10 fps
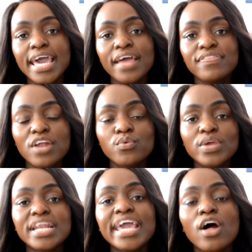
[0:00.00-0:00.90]
and that
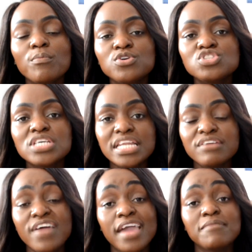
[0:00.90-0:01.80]
really help you to
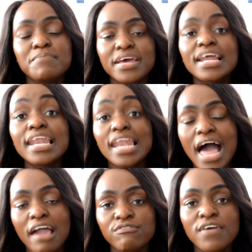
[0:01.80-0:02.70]
live a better
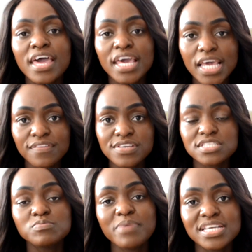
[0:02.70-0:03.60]
life in the
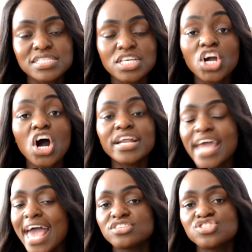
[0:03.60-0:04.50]
space that God
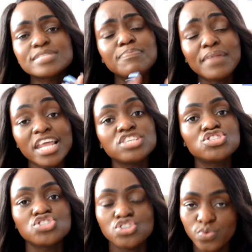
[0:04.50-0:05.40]
has just
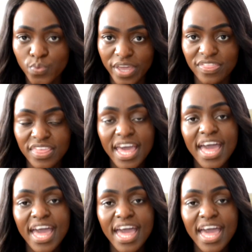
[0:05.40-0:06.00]
blessed you with.